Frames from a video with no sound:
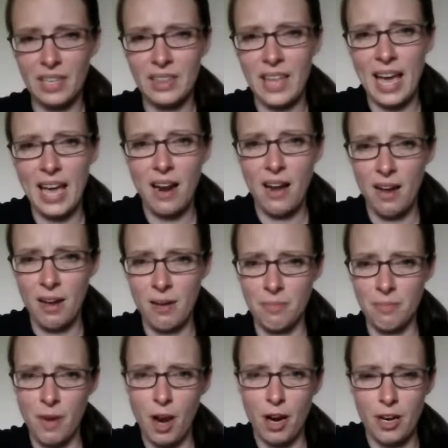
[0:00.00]
that
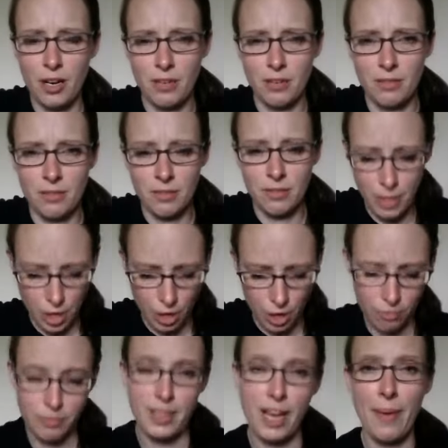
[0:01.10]
are,
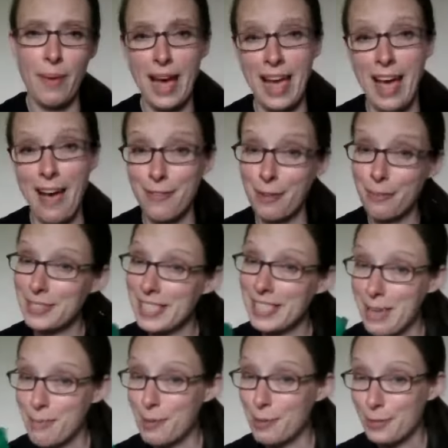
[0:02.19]
that way I have them to
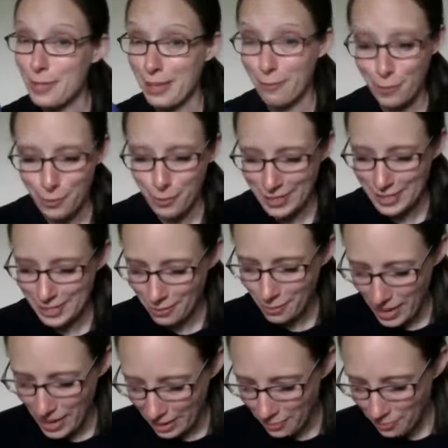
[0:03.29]
keep using for the rest of the
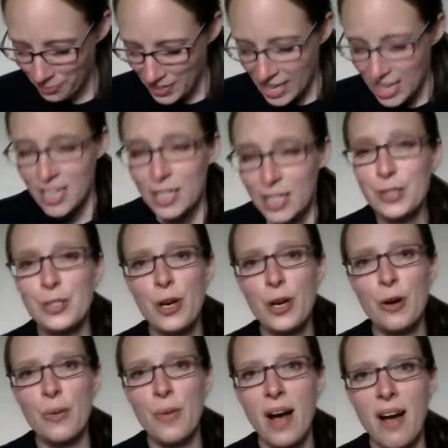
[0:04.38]
week.
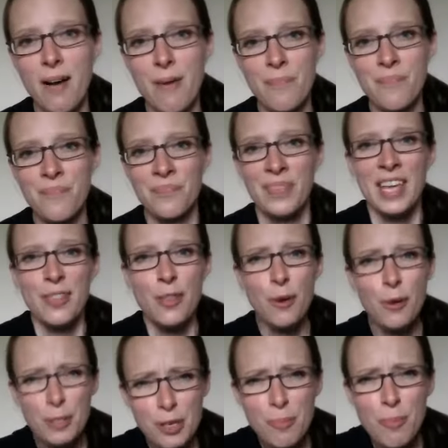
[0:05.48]
So
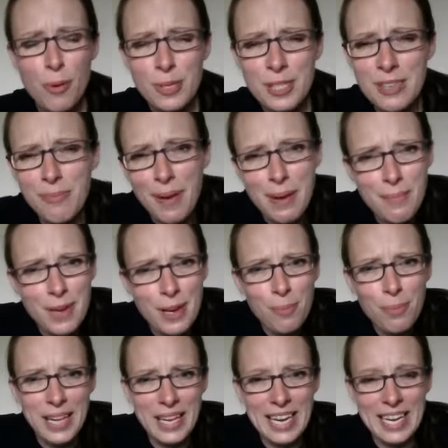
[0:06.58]
those are most of my meal
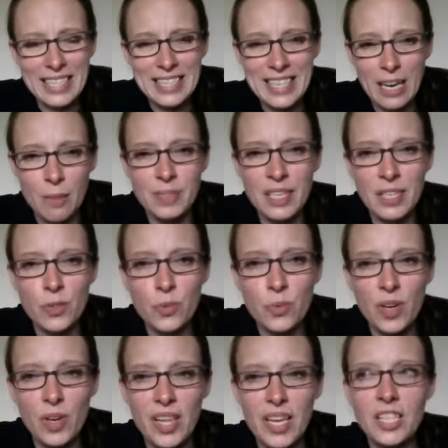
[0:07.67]
planning tips, is
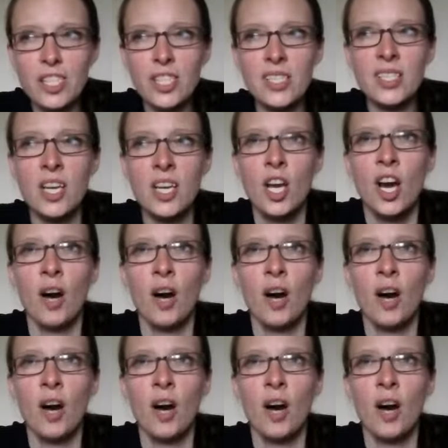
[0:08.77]
really just